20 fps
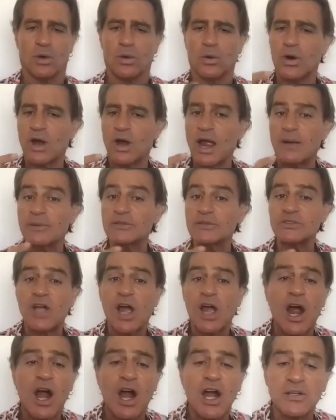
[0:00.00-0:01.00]
or I was
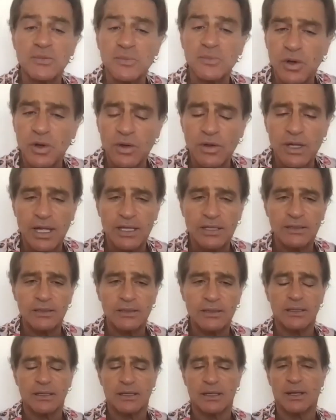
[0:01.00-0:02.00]

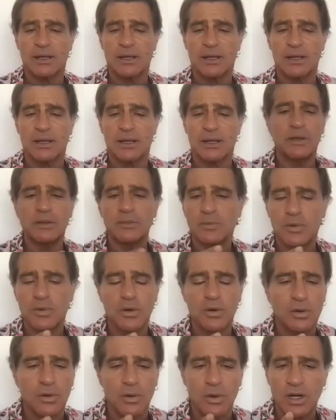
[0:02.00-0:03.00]
heartbroken. A woman
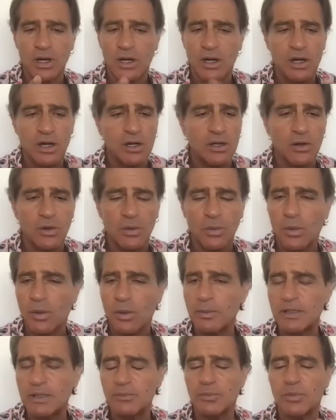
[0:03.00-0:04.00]
broke, or girl, a
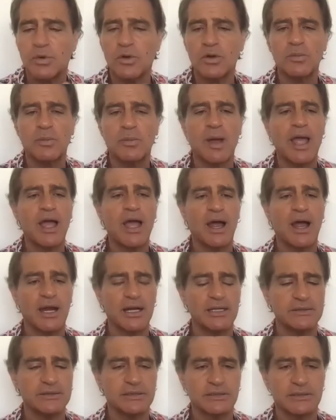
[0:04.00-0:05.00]
woman broke my
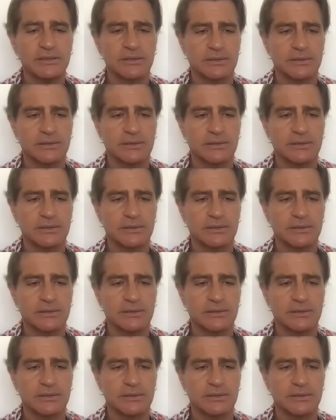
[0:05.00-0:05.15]
heart